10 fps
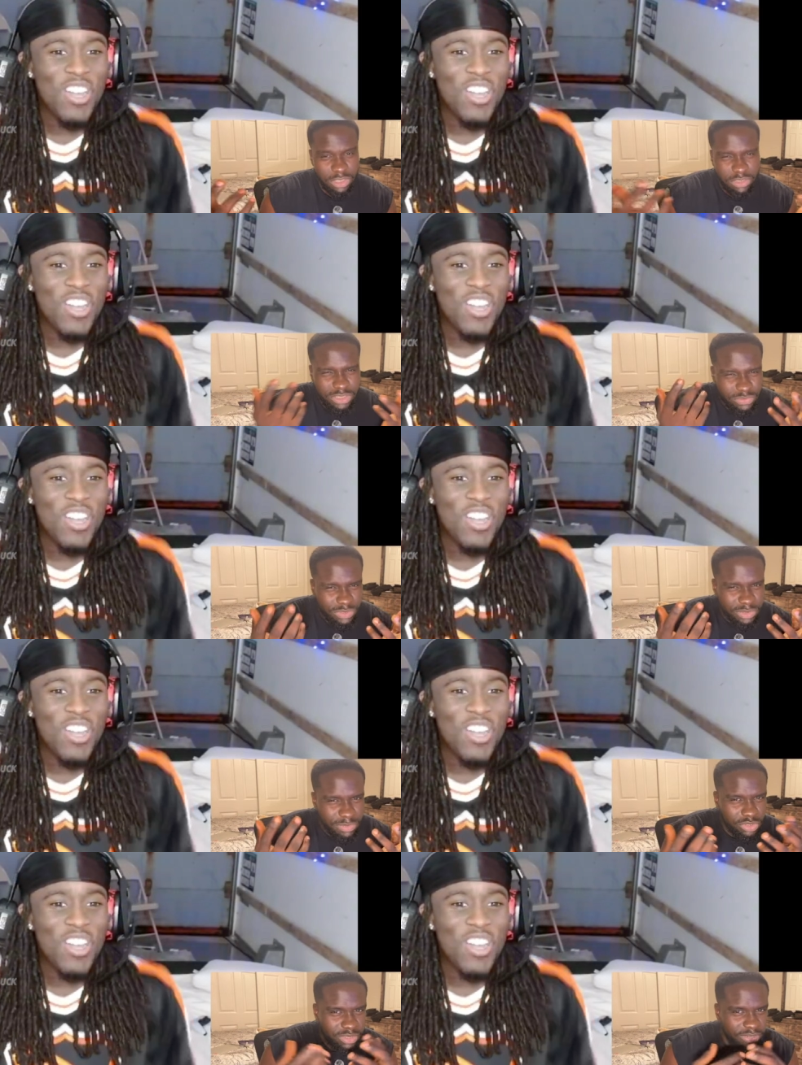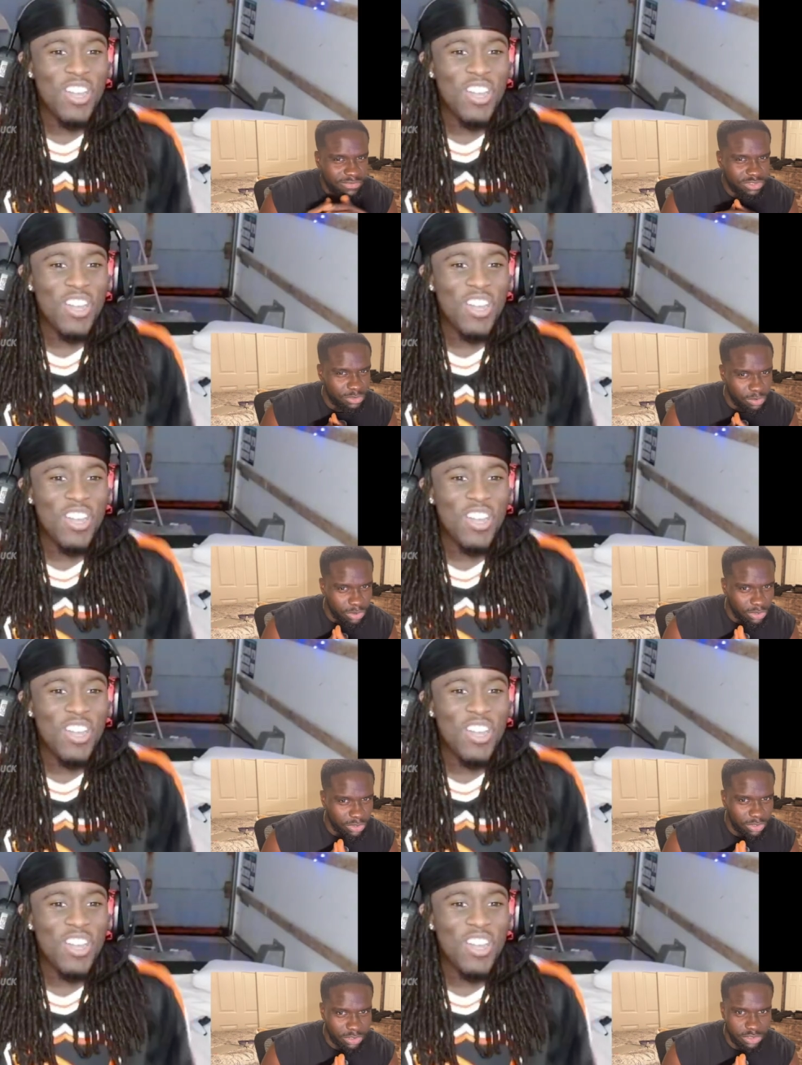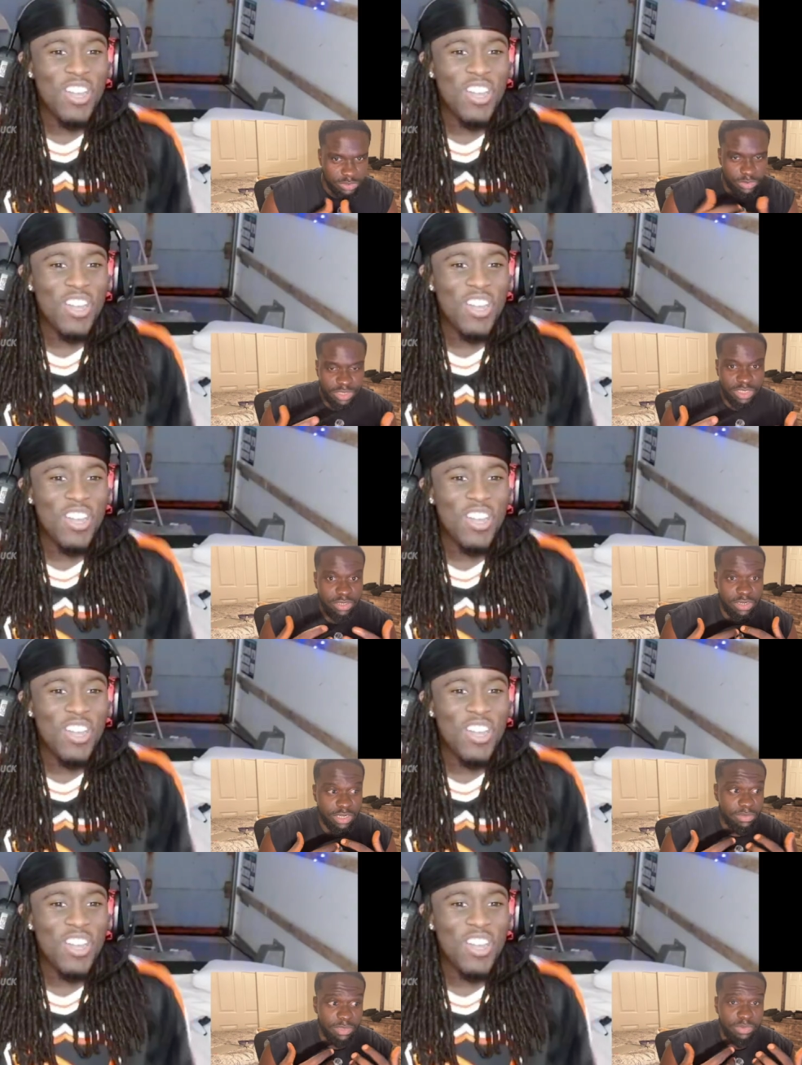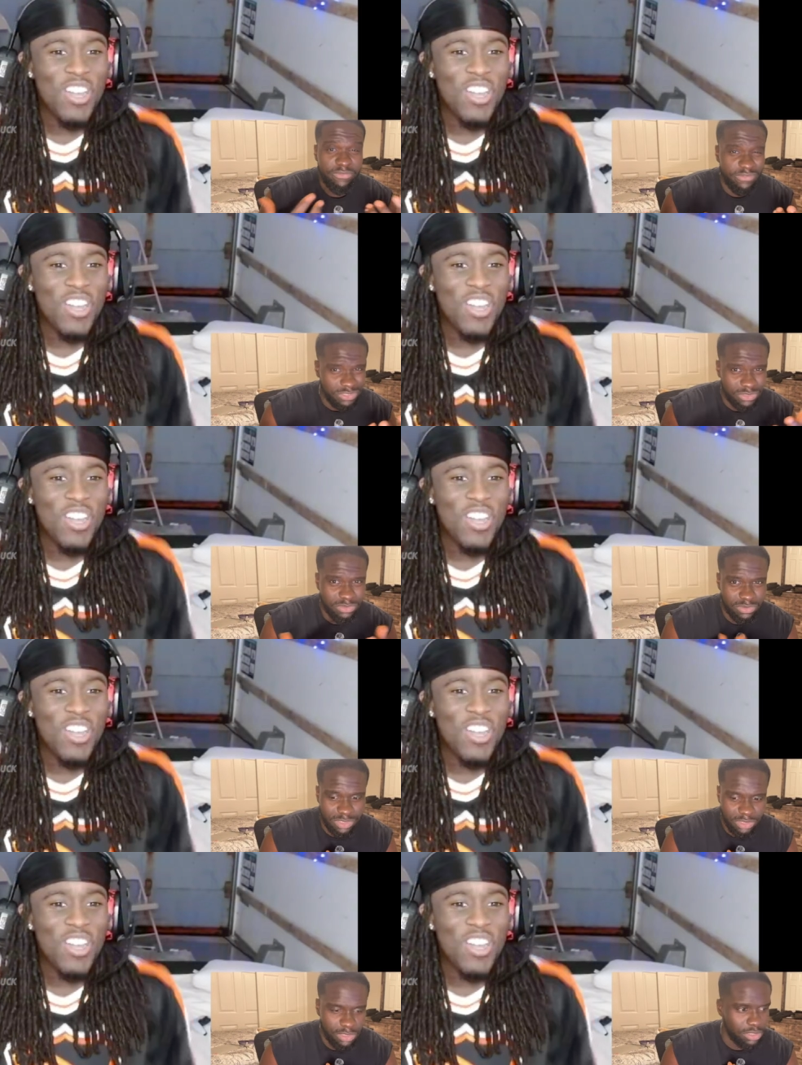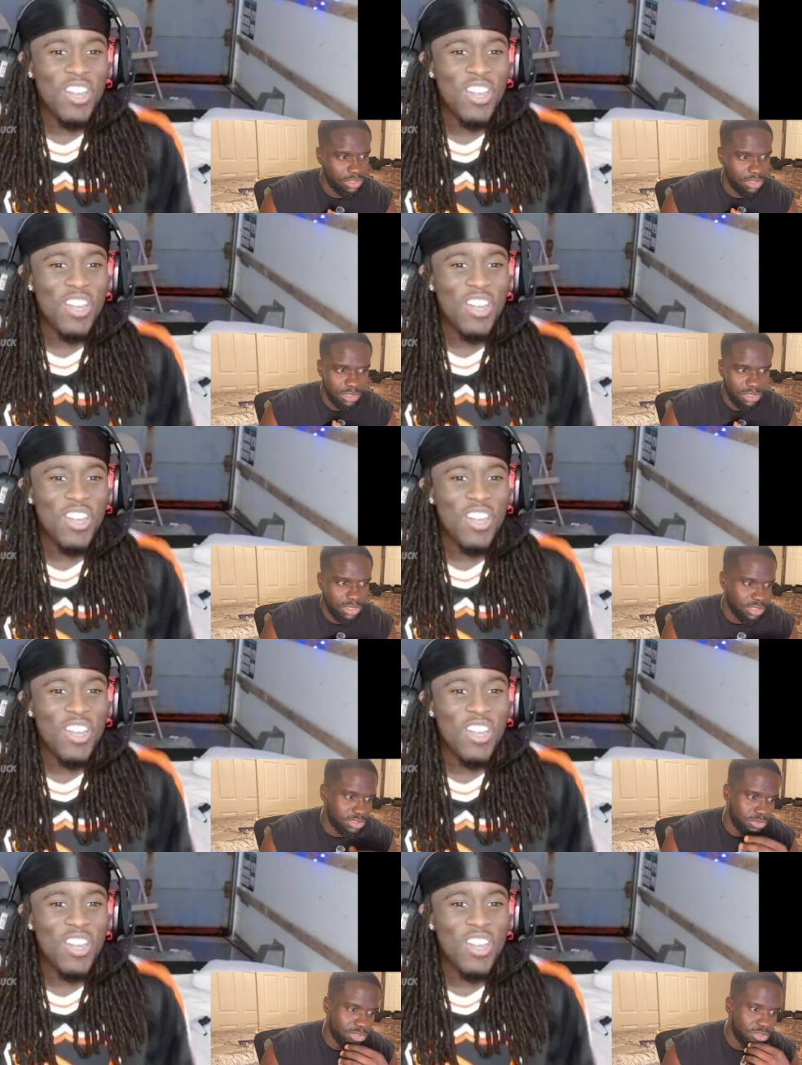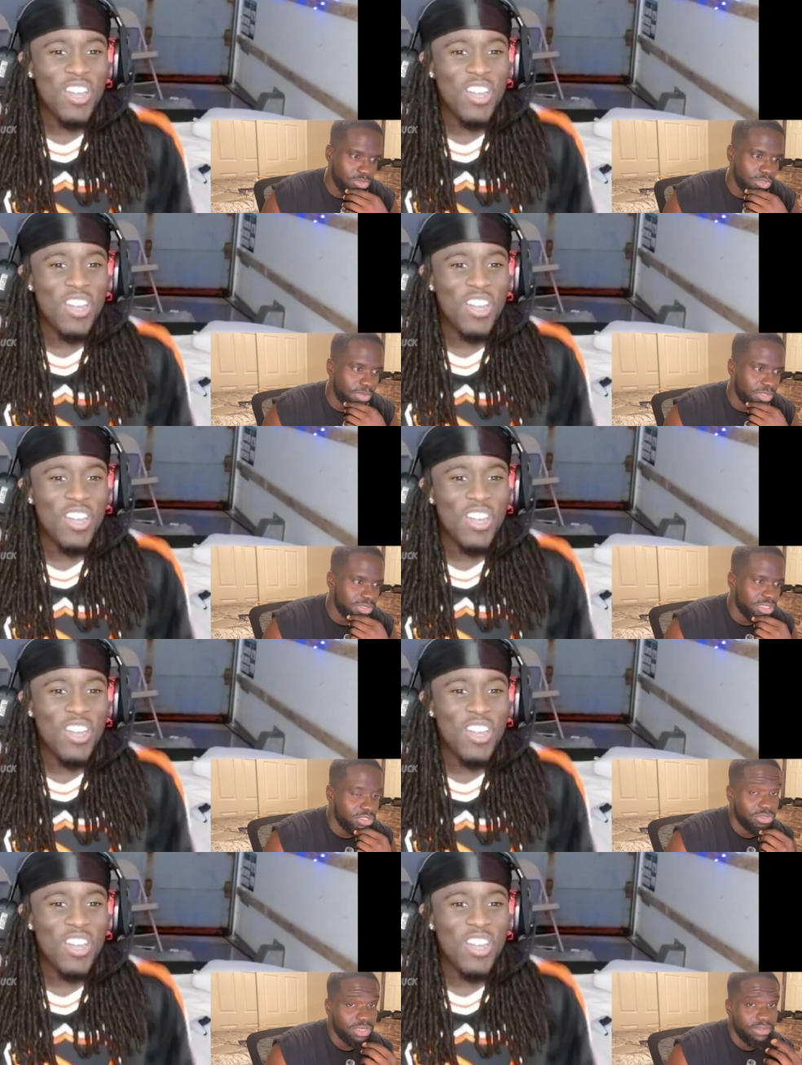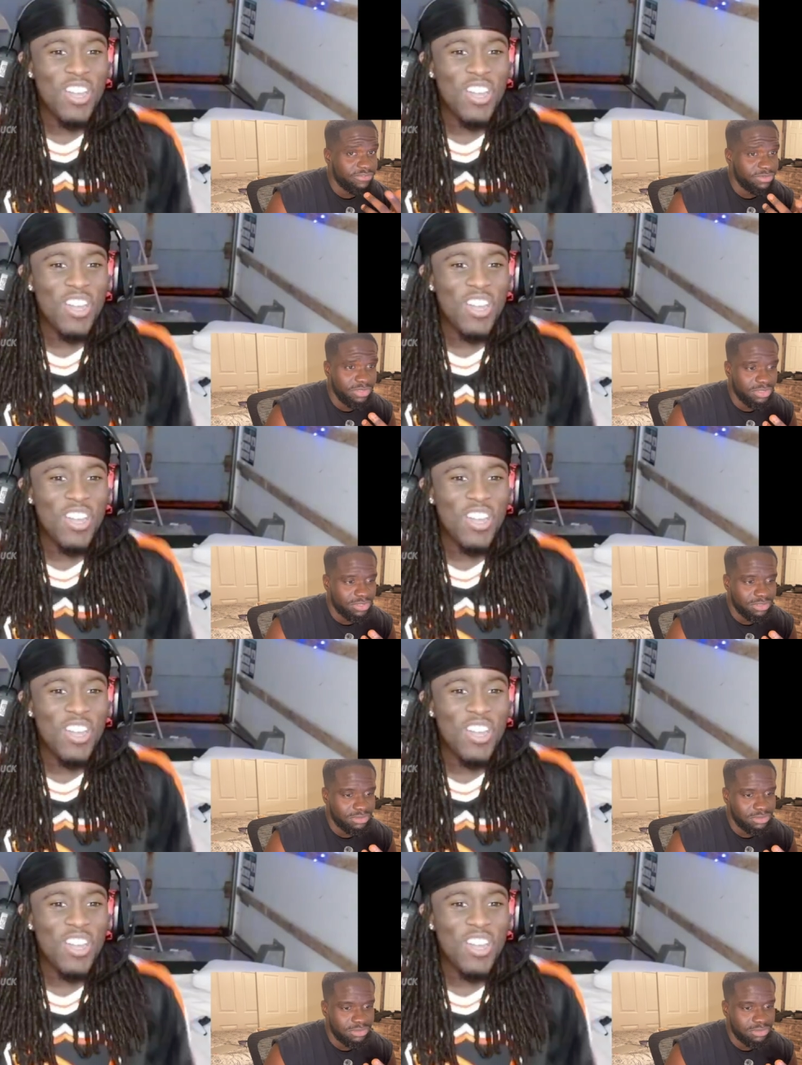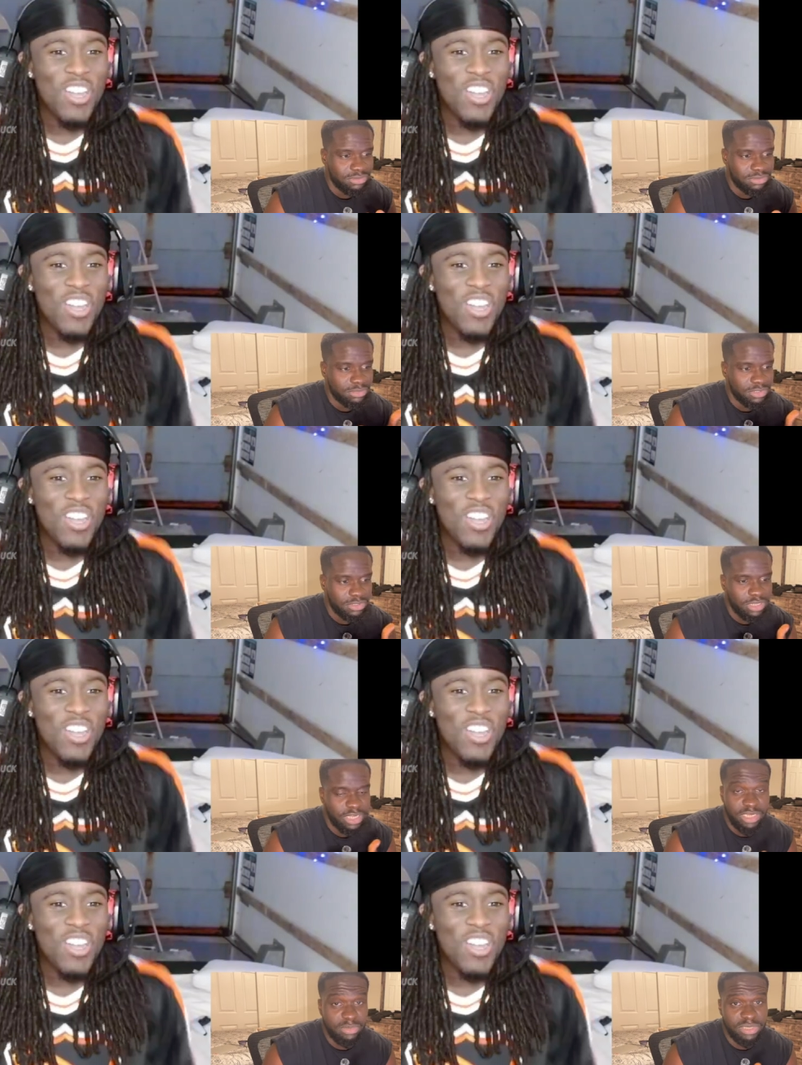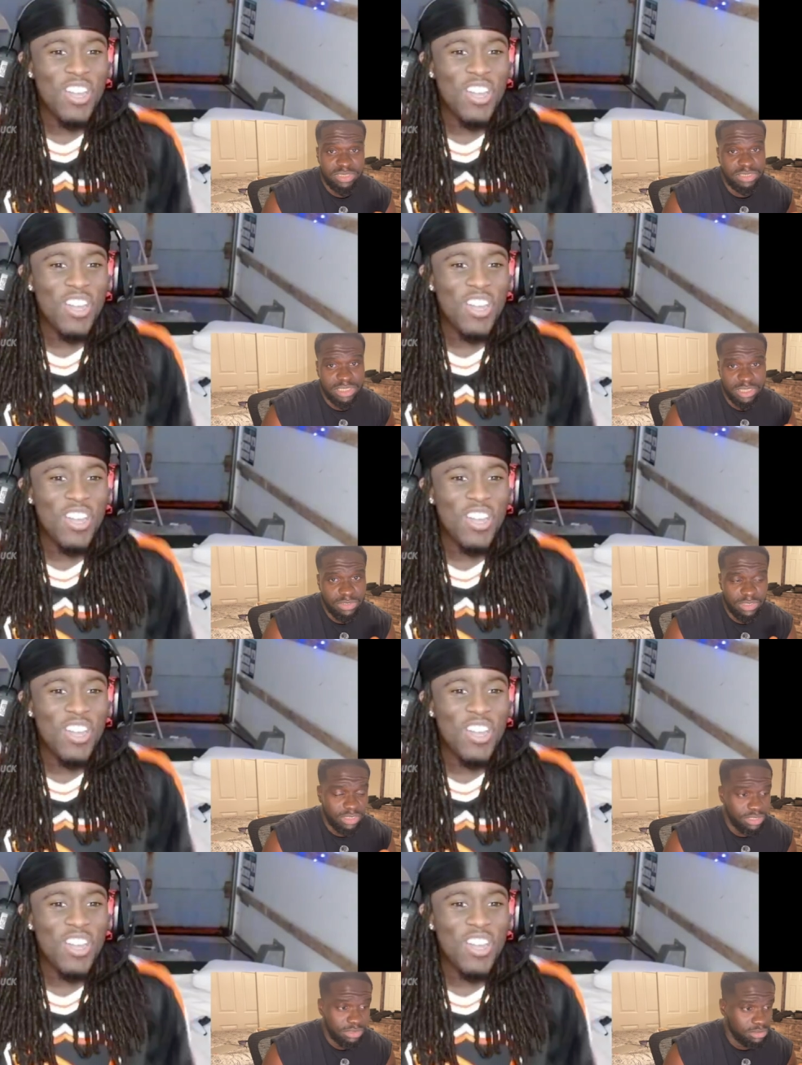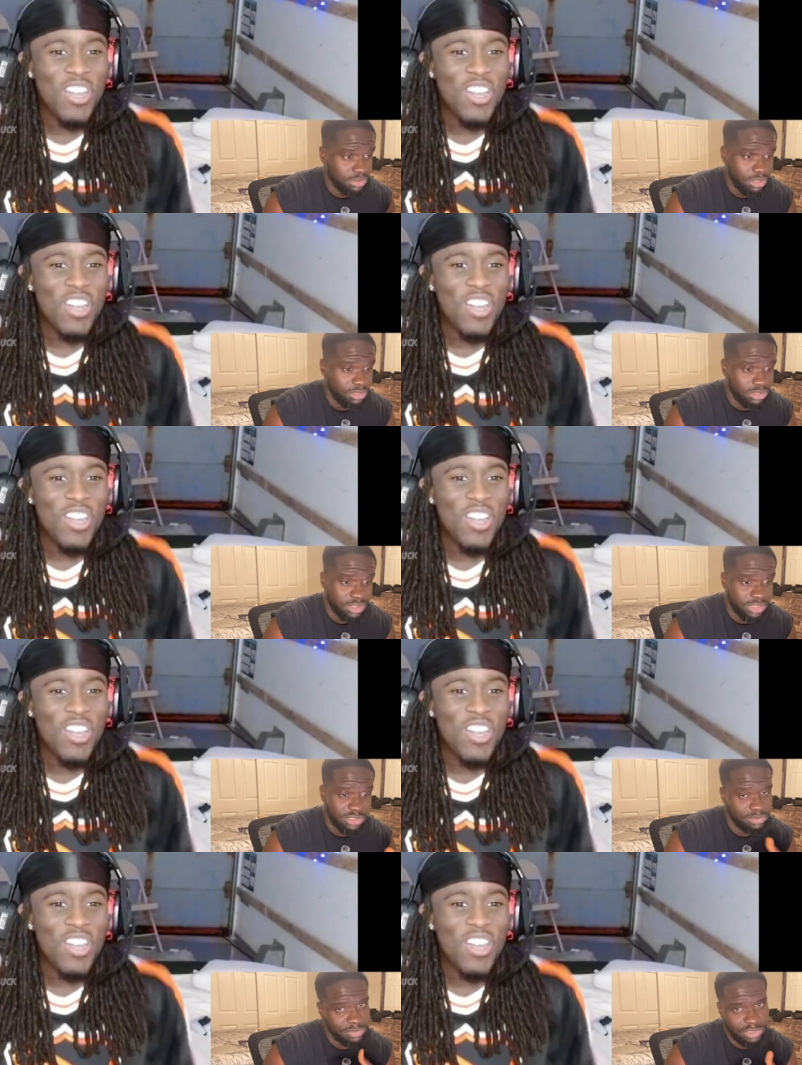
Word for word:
Speaker 1: It doesn't really mean you have to support her. Just bring it on and be professional, right? That's the way you go about that. You don't have to be on anybody's side or any other side. Just